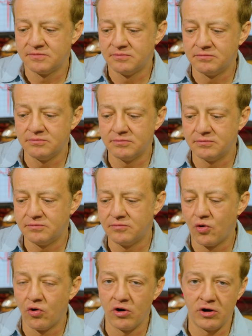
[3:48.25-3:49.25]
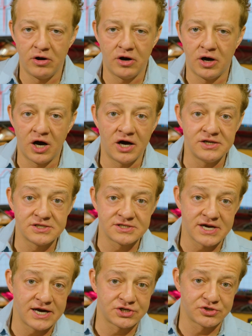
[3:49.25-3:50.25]
m more
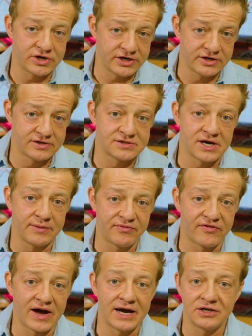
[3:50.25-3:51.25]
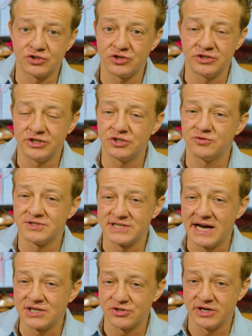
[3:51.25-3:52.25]
unsaturated type fat and turned it into a
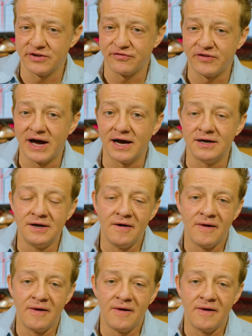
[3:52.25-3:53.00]
saturated fat.